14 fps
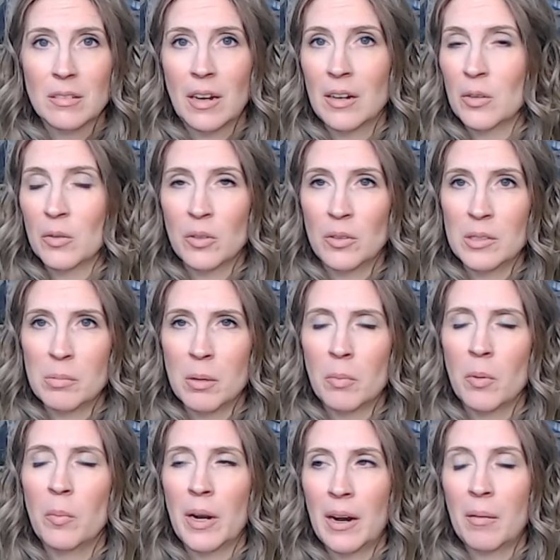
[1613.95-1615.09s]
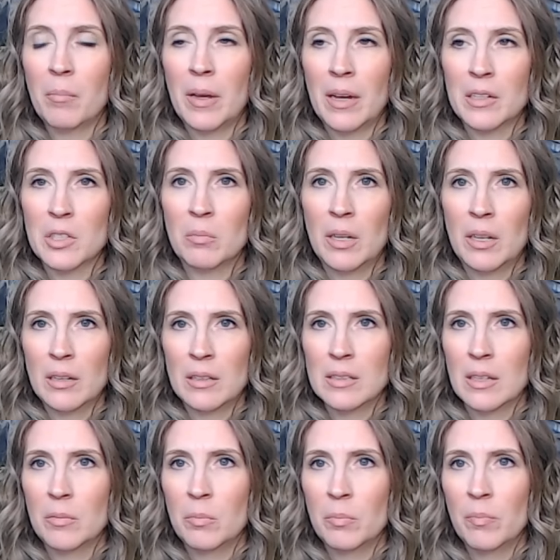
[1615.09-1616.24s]
I don't know these people, but I imagine because
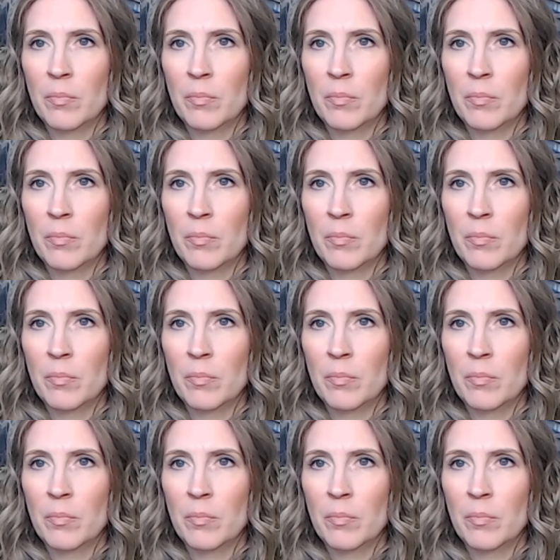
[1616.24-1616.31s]
they